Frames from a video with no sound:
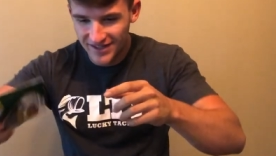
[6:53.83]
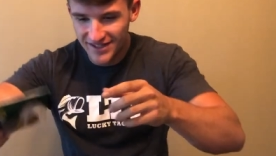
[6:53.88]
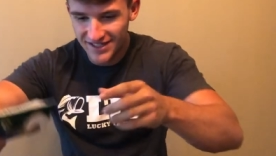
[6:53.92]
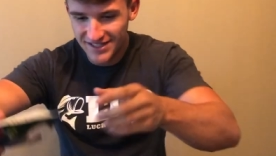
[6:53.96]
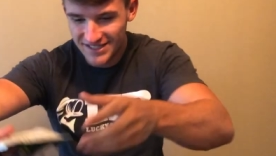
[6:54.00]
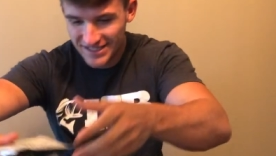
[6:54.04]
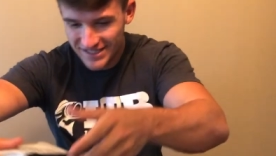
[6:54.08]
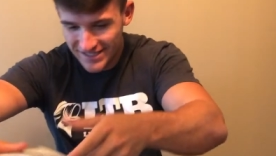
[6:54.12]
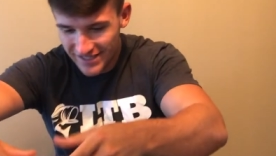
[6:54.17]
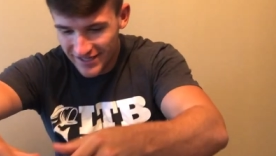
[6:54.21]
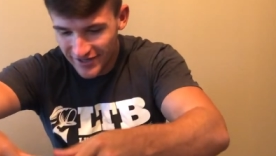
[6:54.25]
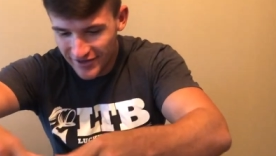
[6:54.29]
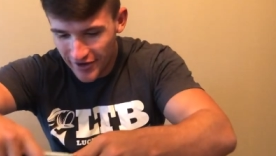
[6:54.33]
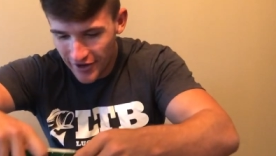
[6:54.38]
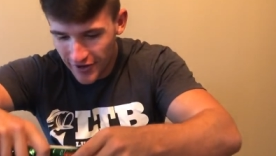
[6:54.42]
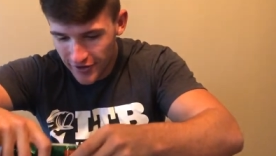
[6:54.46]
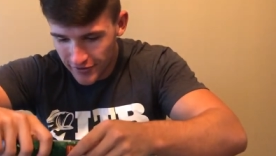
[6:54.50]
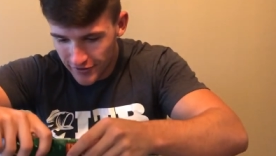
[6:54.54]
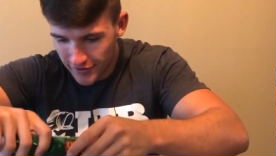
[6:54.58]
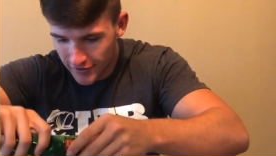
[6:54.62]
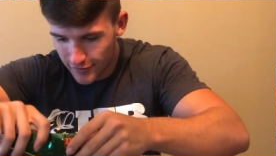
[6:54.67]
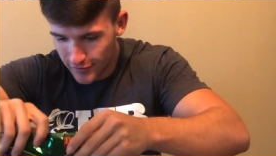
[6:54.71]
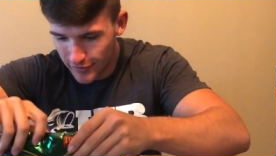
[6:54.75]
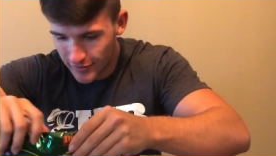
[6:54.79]
this is
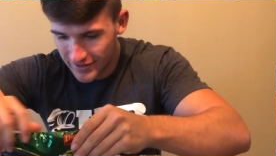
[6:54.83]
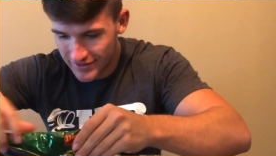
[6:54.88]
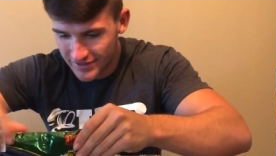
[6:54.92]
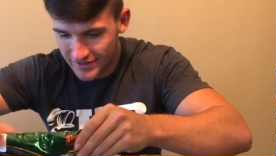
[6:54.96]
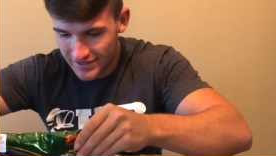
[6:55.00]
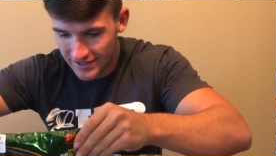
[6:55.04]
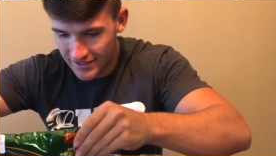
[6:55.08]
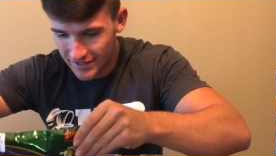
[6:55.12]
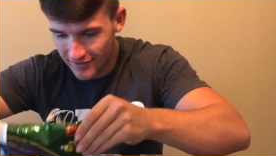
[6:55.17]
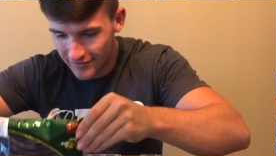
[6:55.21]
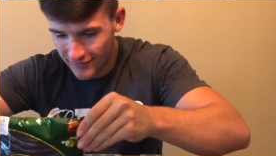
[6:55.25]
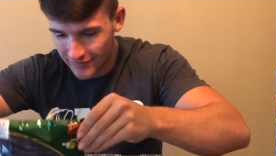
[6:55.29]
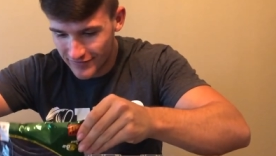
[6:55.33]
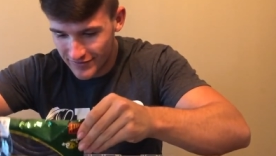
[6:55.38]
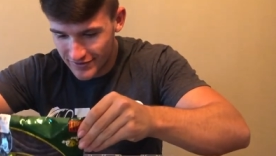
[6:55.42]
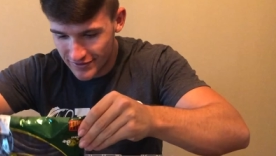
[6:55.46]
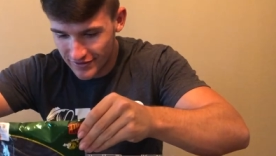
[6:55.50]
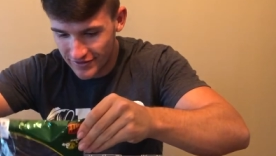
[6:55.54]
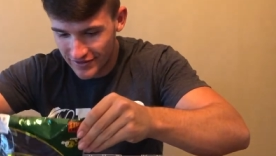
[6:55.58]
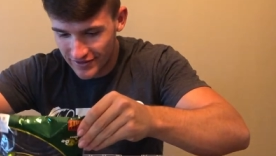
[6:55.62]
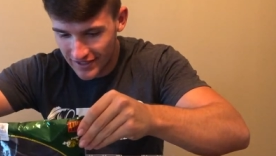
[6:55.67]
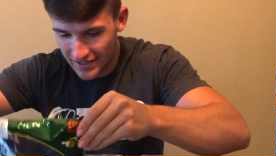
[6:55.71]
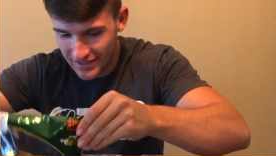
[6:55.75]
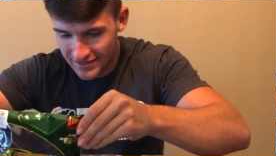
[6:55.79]
another quick tip so
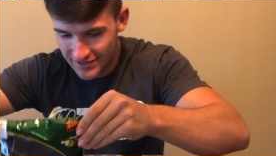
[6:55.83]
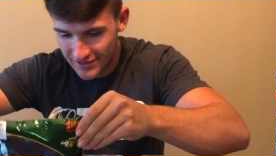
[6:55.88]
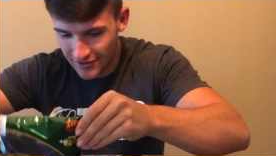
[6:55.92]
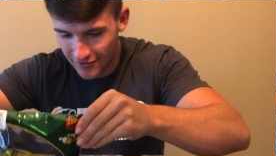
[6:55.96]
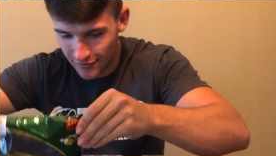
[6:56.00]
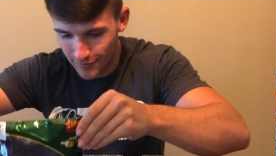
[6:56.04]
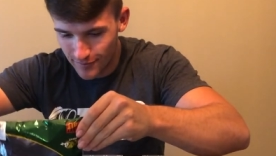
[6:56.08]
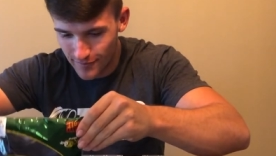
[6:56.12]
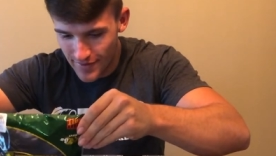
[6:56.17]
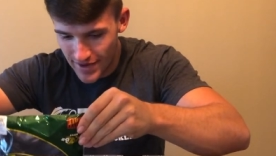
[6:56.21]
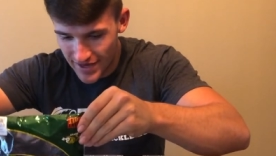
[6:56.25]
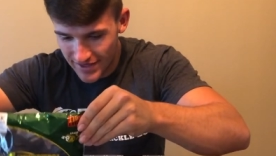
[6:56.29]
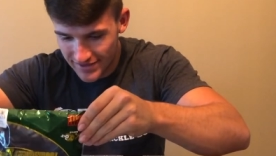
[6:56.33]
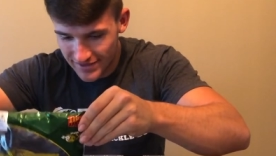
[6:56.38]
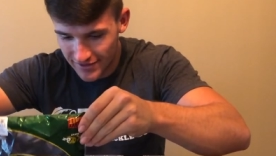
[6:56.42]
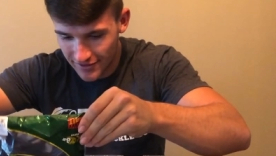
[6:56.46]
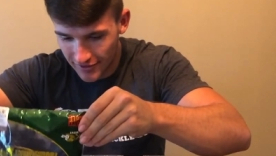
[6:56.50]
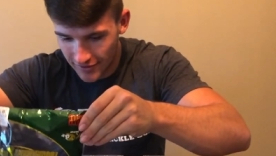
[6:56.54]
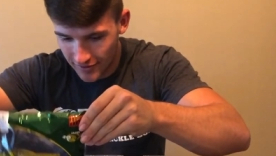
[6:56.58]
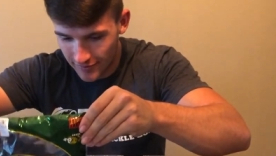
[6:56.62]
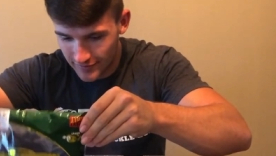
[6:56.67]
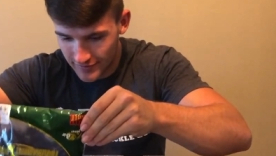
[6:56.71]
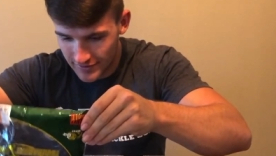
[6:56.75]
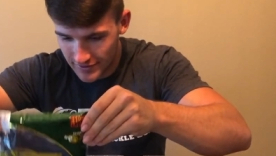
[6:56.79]
you guys don't mess
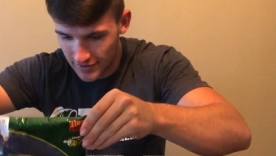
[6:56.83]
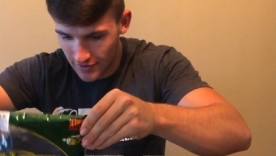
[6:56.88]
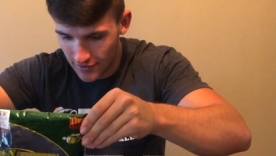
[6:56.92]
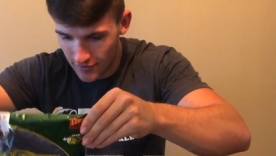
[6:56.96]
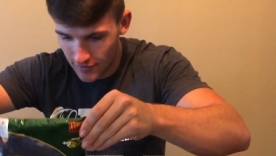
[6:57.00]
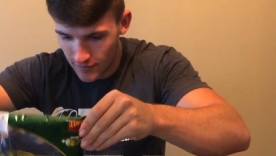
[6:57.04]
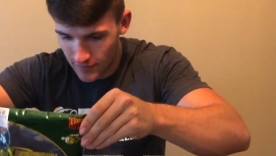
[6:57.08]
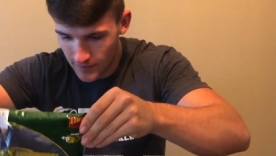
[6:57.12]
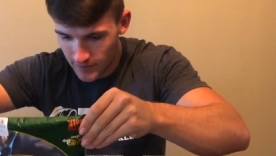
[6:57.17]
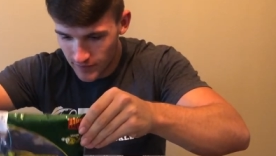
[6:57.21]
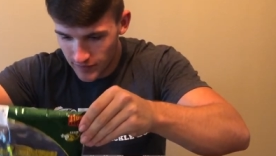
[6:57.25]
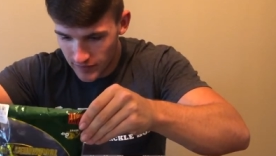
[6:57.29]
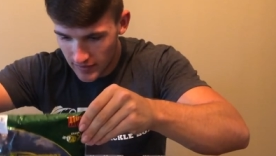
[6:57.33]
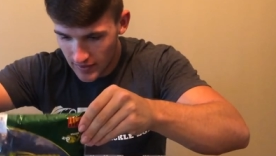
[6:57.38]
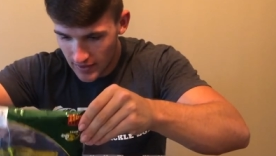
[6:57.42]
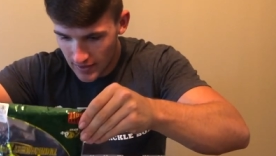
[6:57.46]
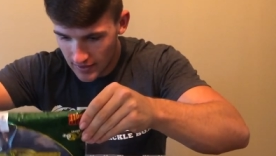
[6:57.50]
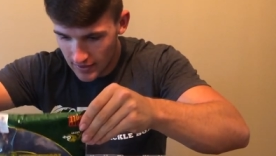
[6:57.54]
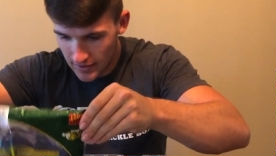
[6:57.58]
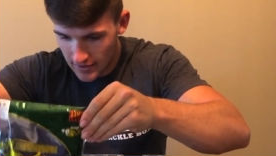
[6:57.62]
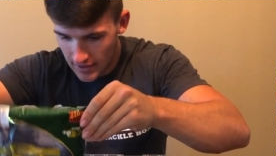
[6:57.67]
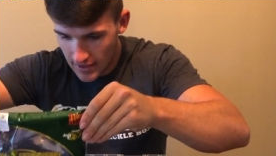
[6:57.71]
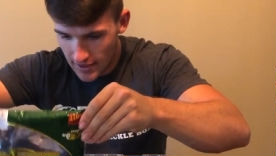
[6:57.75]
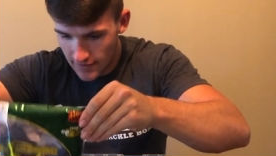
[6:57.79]
up. So
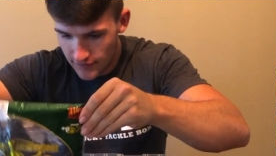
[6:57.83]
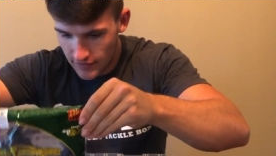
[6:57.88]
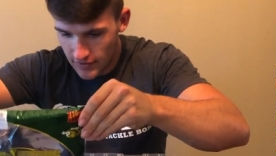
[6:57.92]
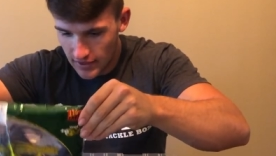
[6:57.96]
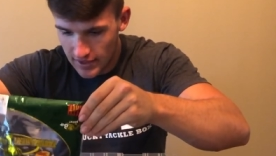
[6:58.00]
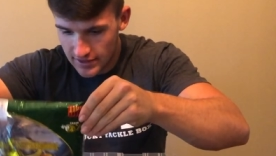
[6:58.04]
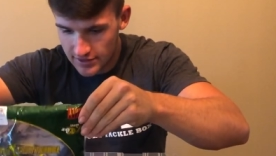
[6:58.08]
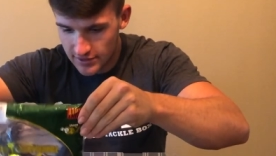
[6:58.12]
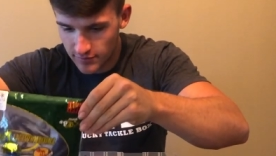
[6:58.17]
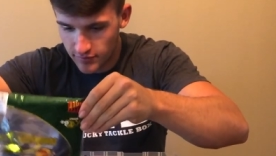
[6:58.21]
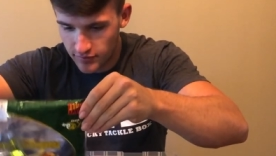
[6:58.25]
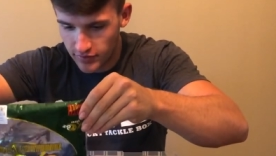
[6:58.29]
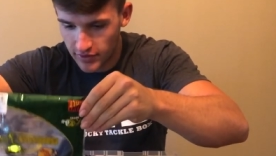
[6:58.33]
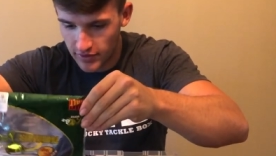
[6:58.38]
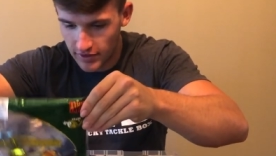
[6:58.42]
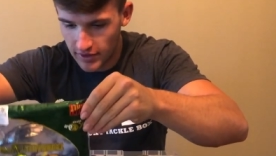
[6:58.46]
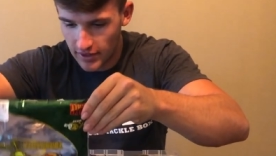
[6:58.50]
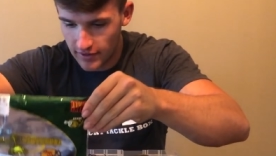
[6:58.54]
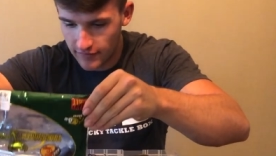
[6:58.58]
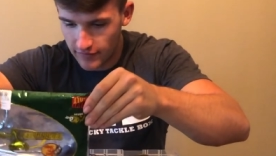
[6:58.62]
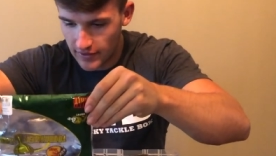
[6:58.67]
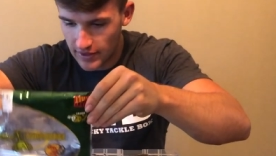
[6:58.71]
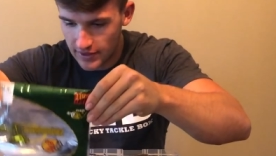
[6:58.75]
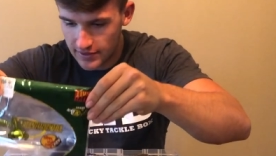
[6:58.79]
if you guys are
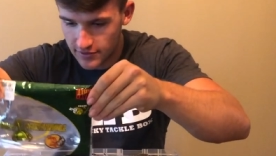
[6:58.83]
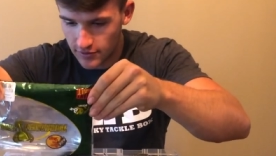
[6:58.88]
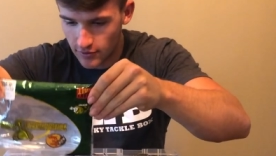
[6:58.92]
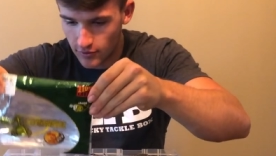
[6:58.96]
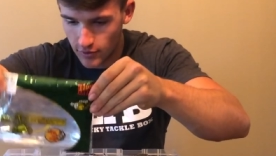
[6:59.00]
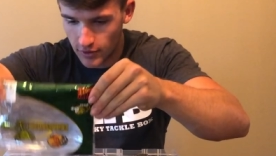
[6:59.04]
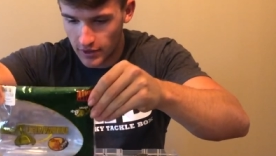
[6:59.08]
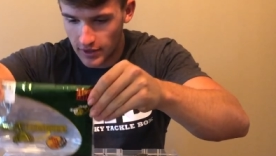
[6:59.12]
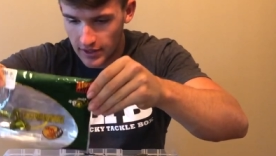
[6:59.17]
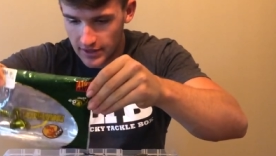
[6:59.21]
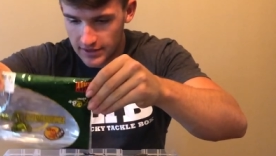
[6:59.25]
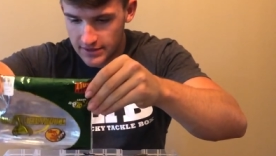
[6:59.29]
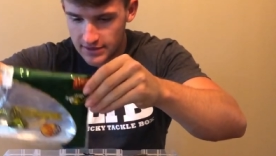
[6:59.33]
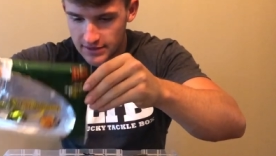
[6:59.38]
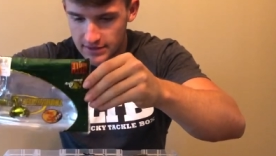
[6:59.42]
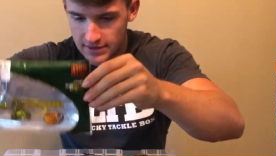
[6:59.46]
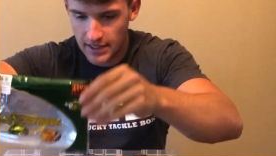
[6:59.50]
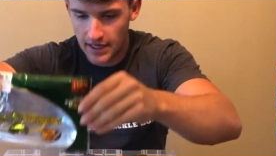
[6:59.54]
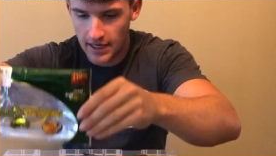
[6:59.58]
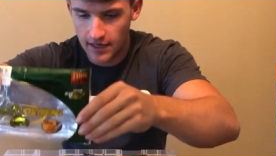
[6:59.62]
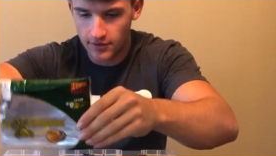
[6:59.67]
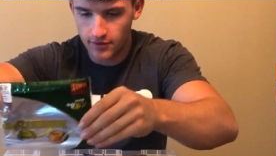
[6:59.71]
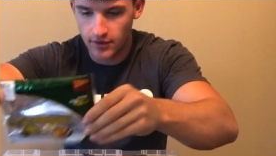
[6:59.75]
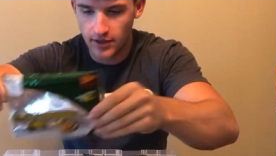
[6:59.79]
put, if you guys are organizing
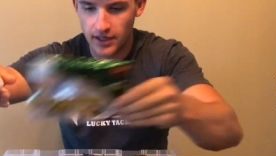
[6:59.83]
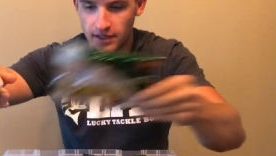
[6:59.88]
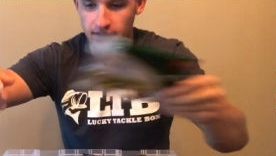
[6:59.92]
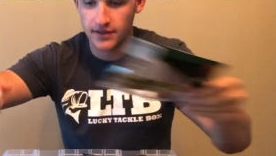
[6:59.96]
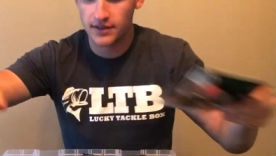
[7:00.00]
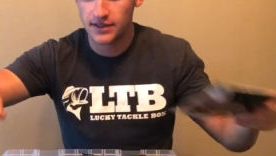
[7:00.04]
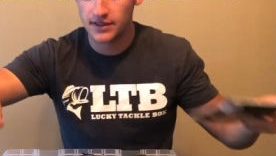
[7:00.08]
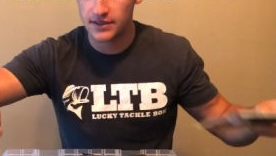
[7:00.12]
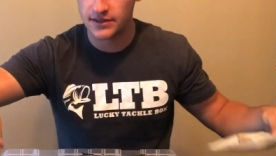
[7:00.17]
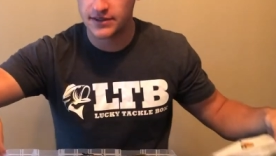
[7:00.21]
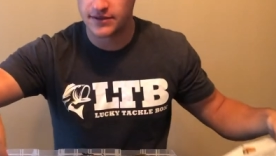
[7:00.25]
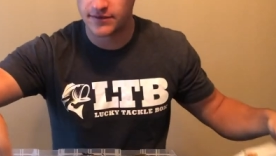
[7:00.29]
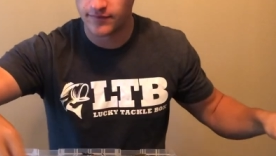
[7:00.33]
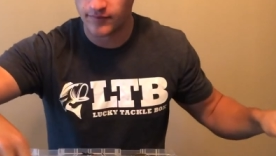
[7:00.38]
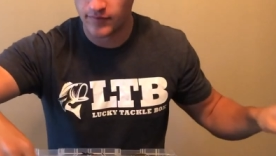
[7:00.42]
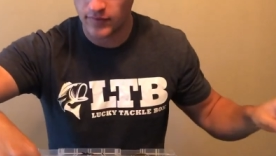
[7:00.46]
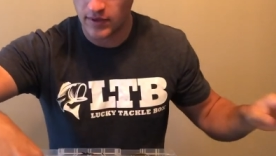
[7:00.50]
tackle like this,